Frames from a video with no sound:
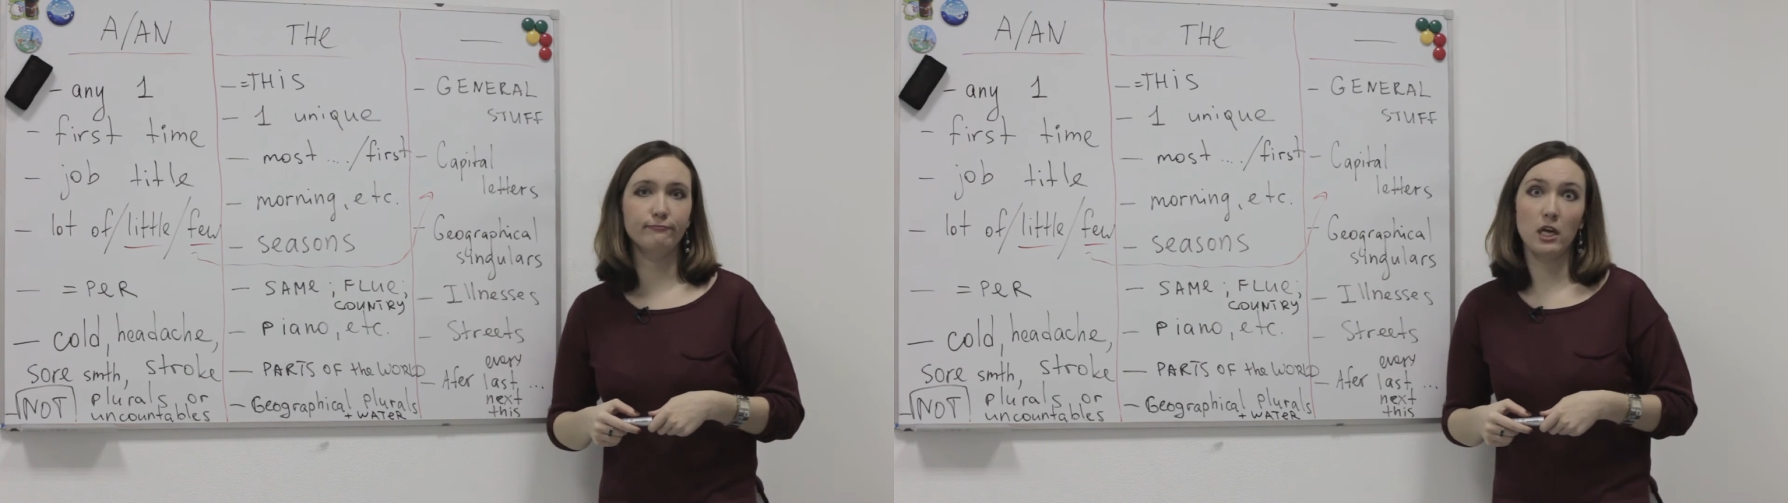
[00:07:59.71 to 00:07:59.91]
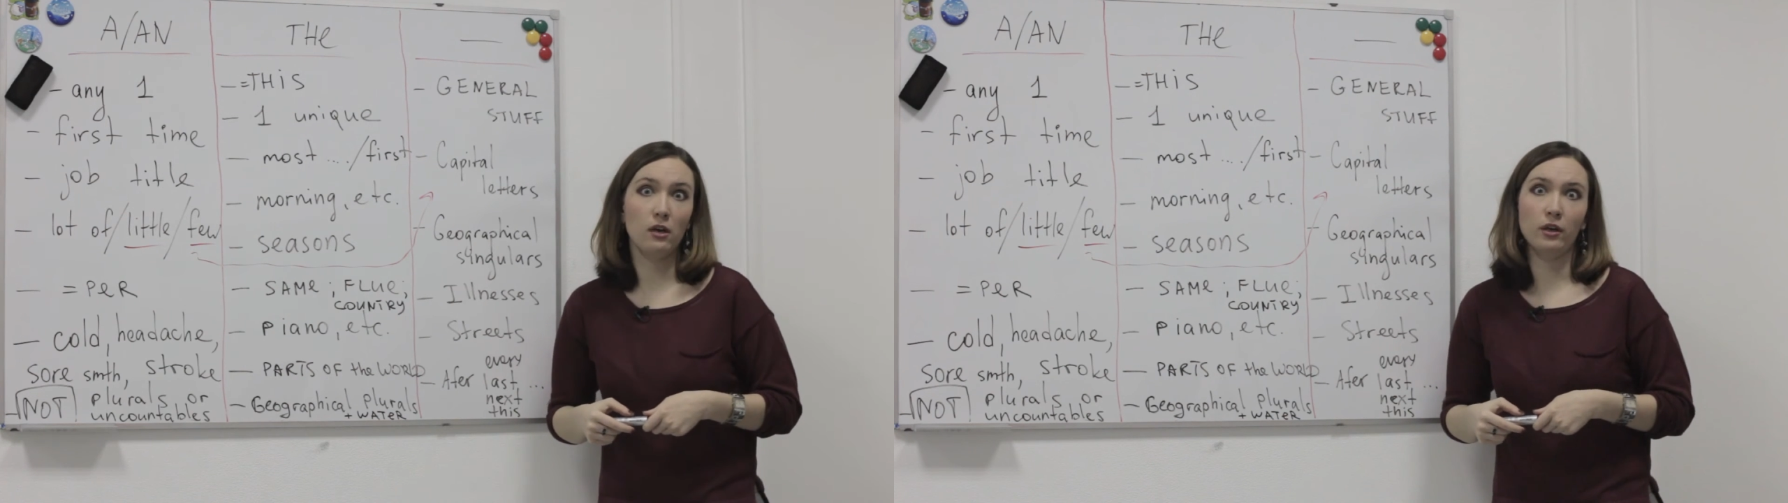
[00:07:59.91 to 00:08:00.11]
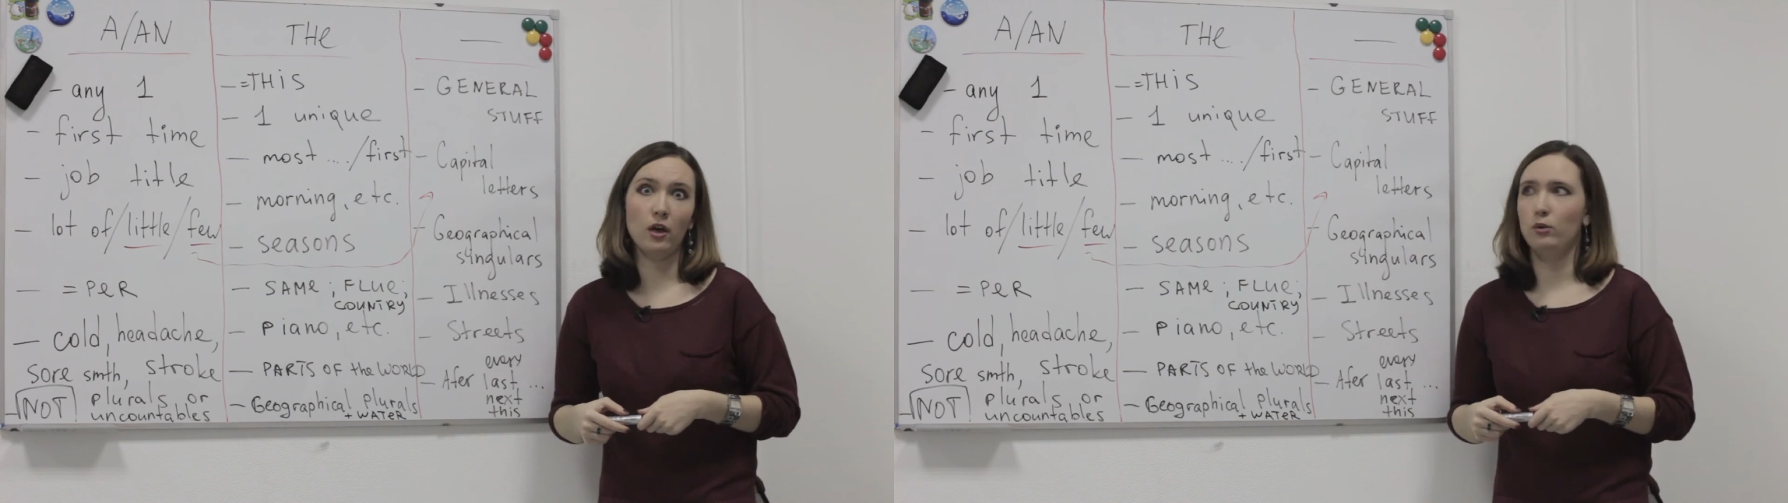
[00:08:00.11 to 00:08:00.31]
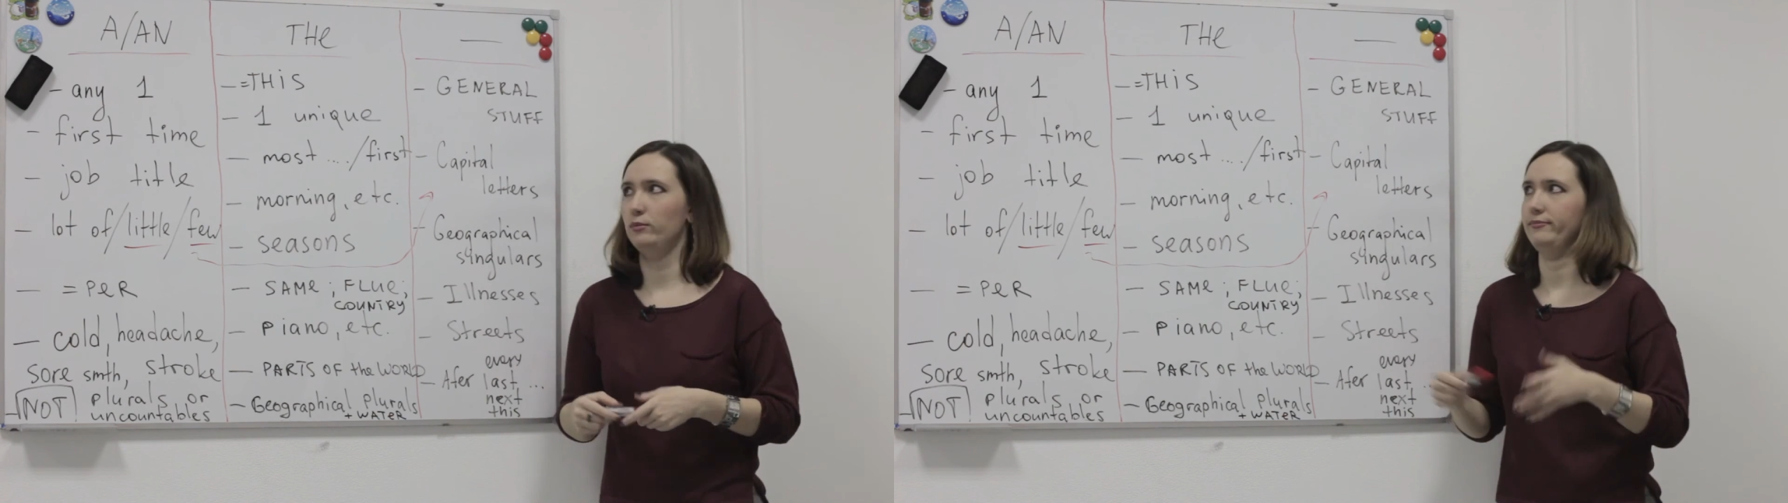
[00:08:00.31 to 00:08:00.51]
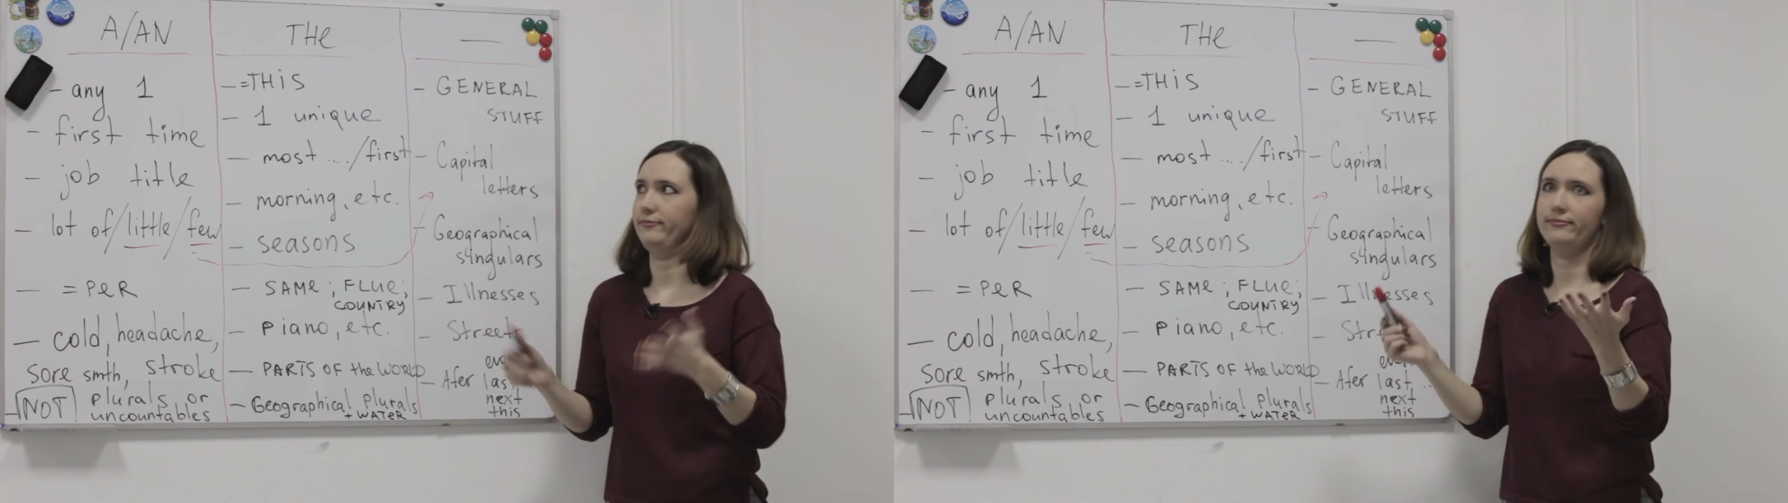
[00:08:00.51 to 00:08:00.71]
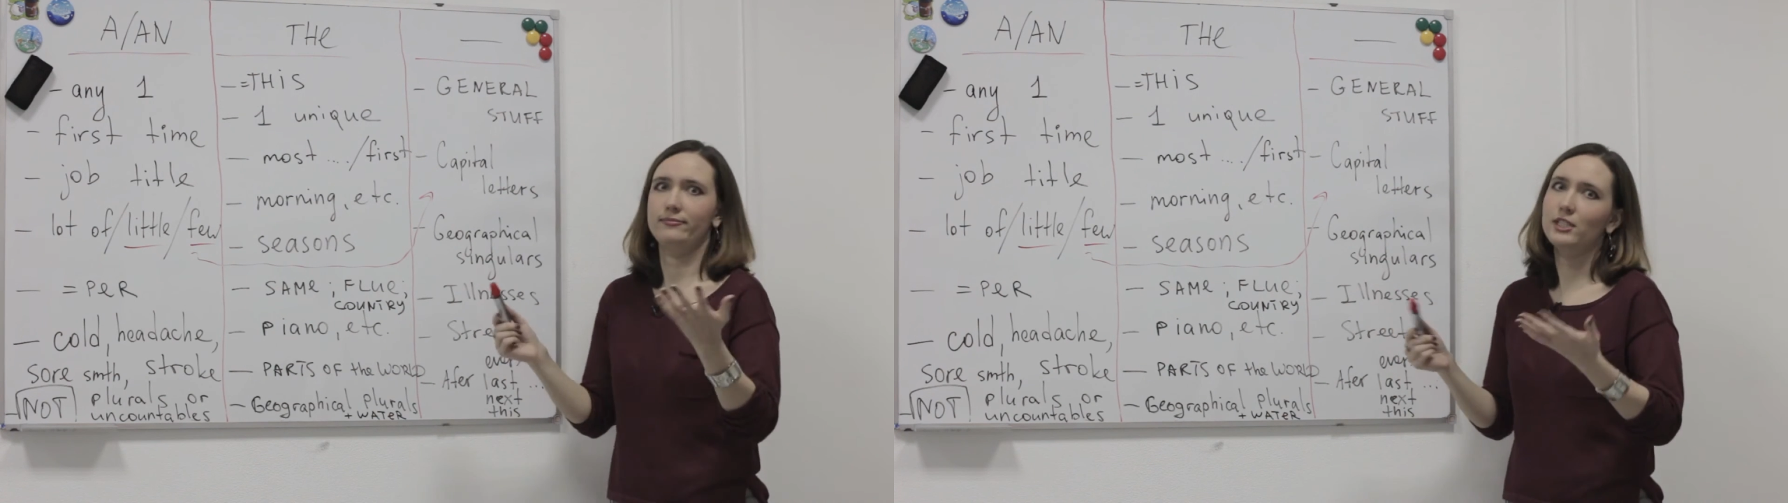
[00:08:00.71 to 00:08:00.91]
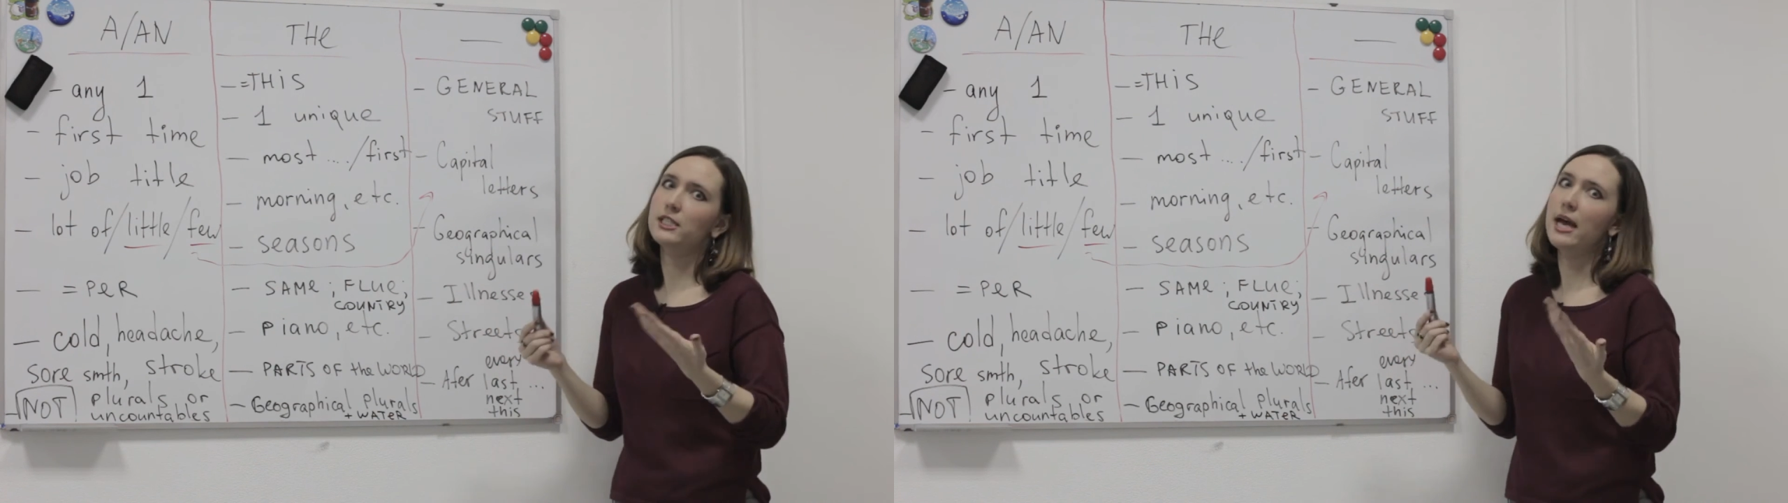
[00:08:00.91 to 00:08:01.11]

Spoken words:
There you go. Just